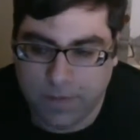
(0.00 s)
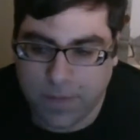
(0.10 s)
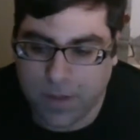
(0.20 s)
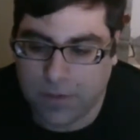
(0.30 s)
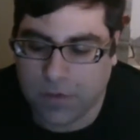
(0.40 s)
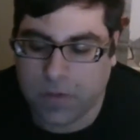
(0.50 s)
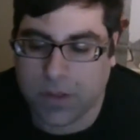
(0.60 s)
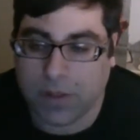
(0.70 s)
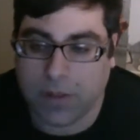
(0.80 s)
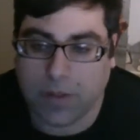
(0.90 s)
So
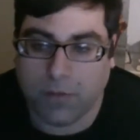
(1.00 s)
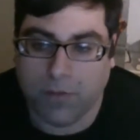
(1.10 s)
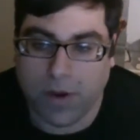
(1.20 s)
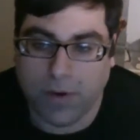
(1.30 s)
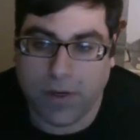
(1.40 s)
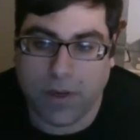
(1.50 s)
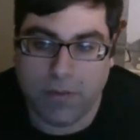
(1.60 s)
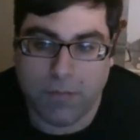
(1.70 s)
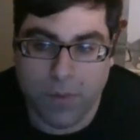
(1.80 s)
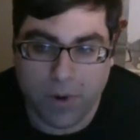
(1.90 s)
it's a very
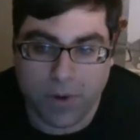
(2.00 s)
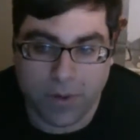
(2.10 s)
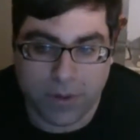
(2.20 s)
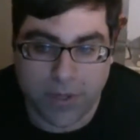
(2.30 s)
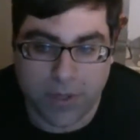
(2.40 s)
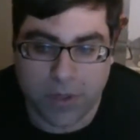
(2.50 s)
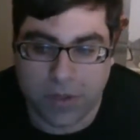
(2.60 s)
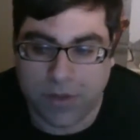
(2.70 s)
important distinction.